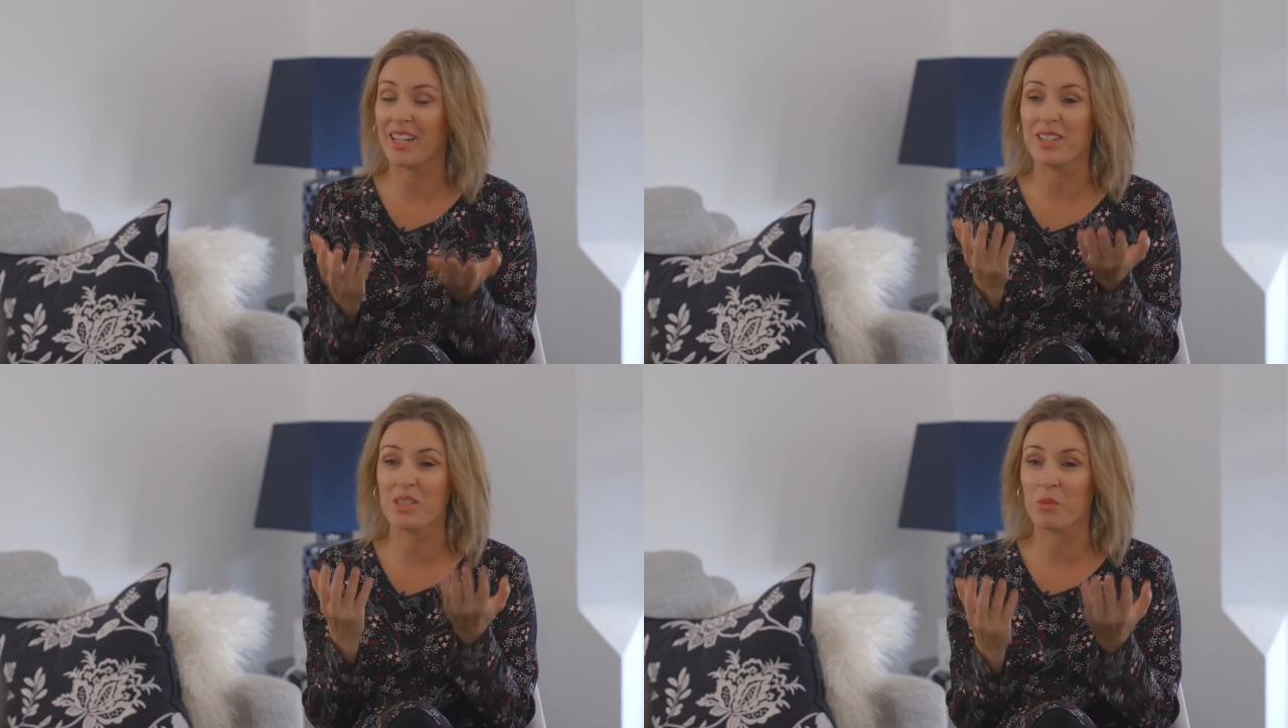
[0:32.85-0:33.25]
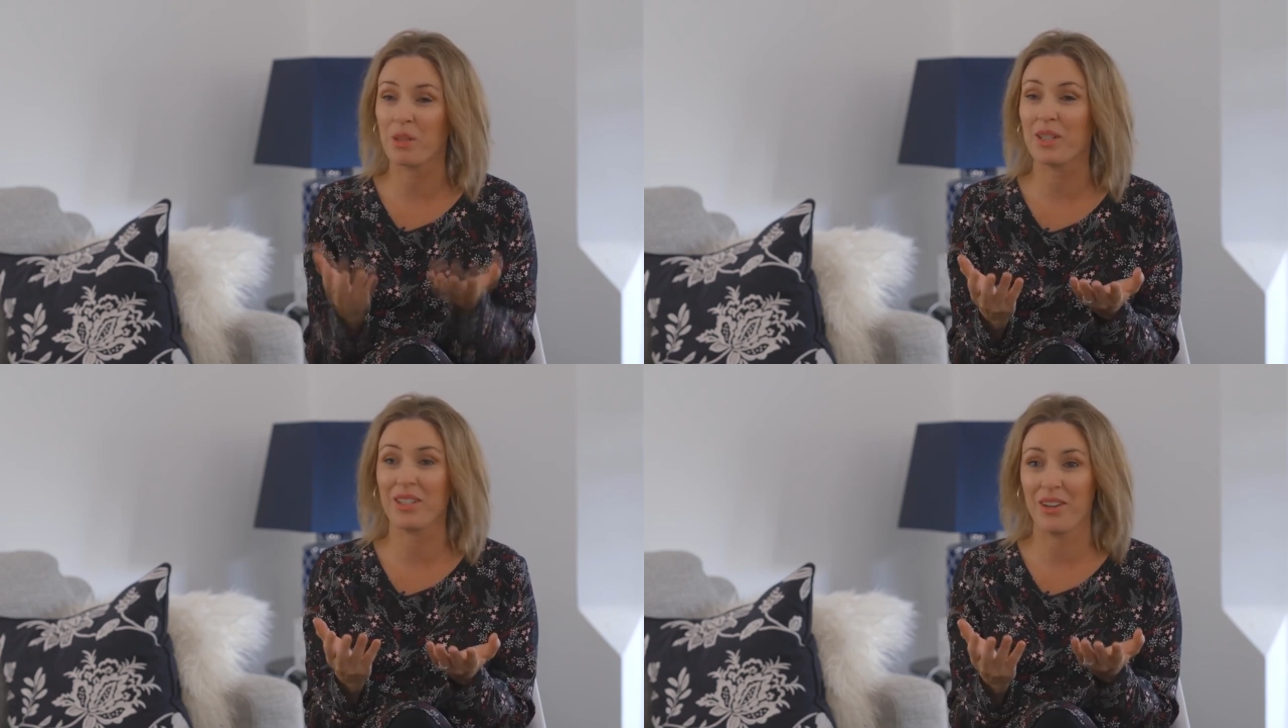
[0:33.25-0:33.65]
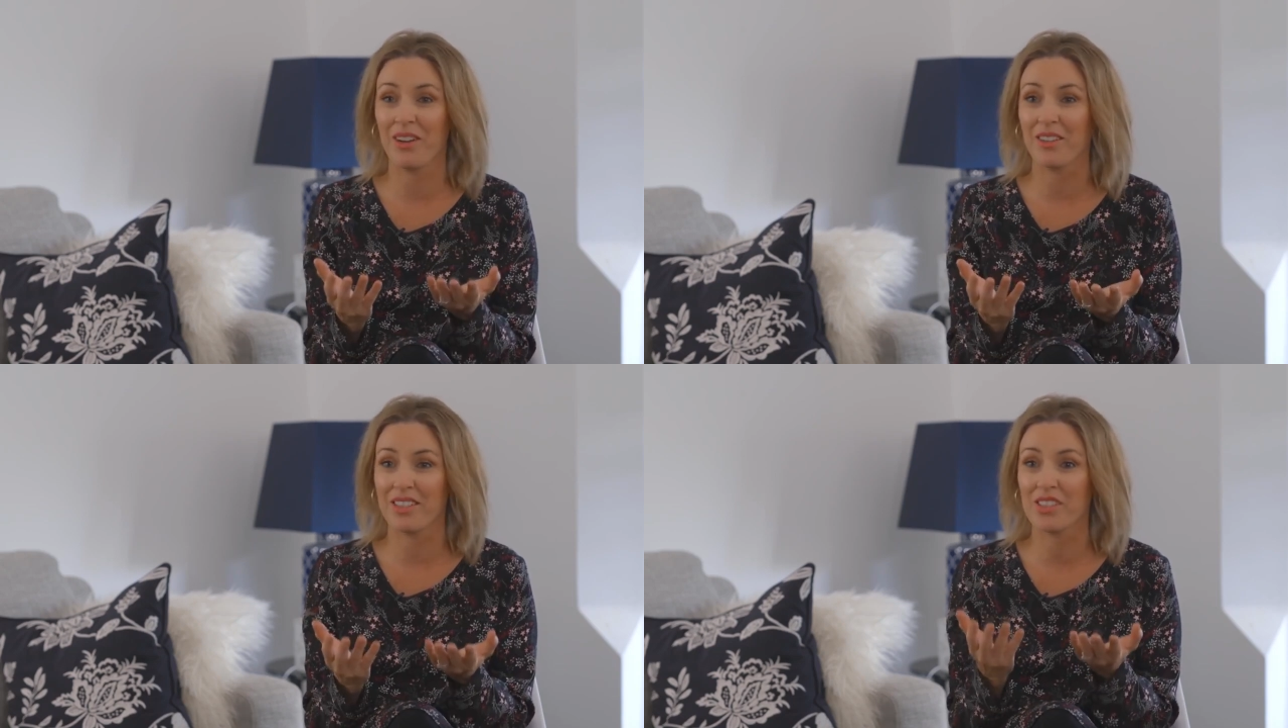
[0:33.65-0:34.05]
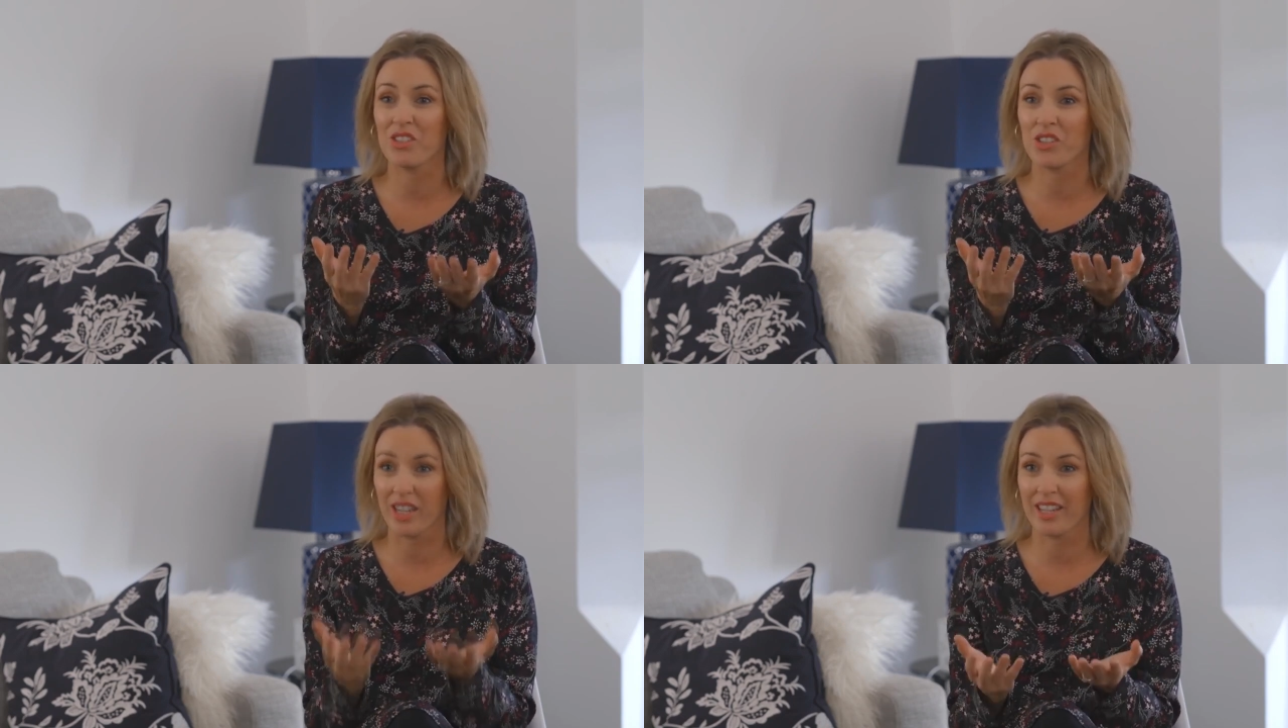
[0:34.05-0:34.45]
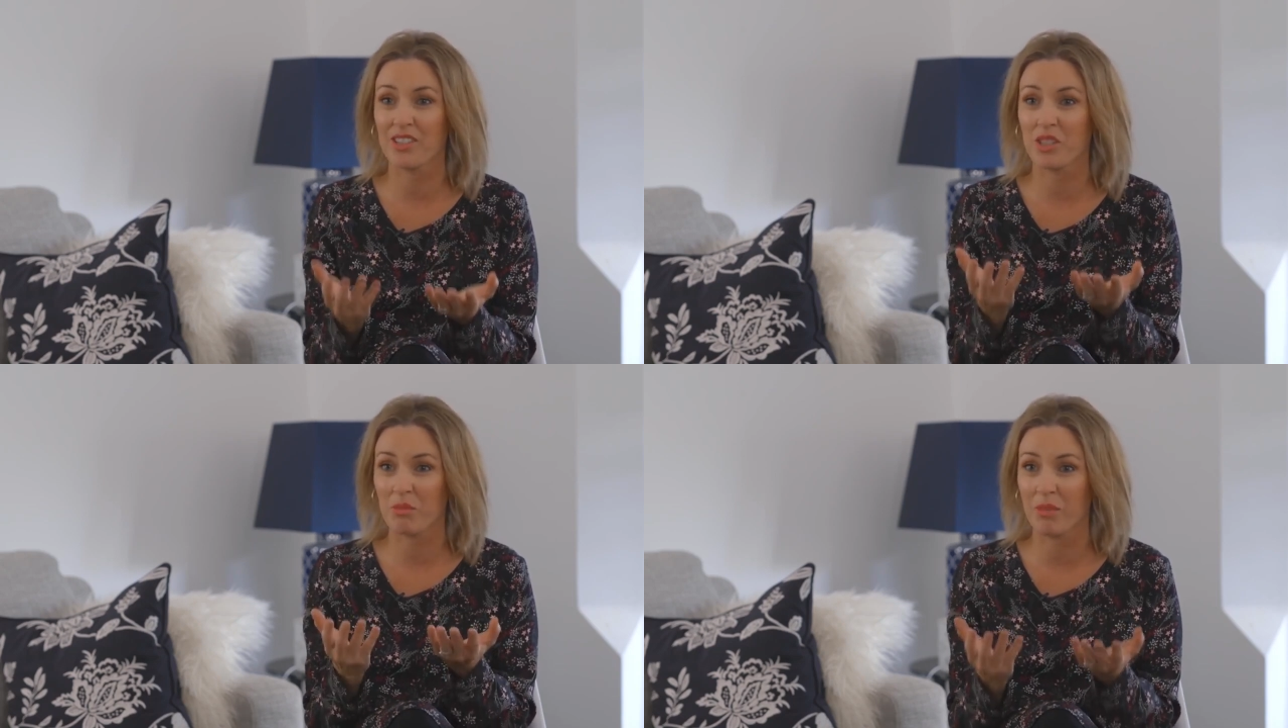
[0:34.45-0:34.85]
and I swear to God, it
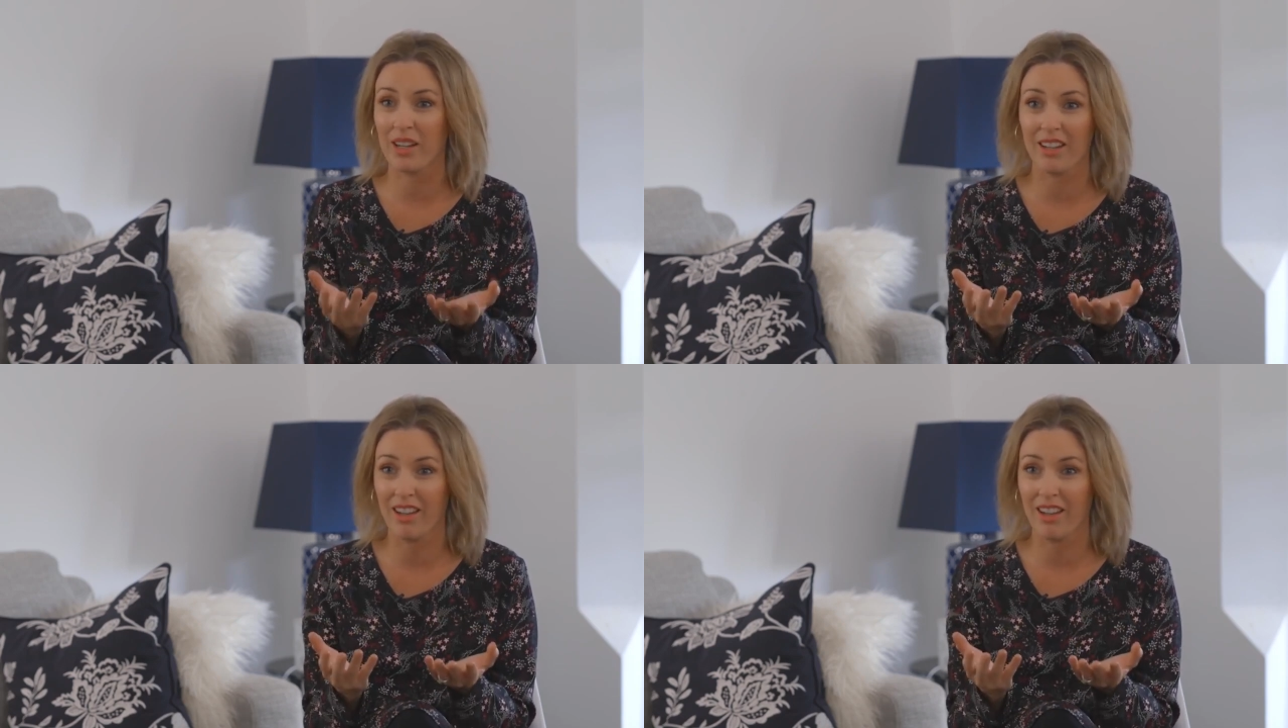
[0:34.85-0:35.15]
changed my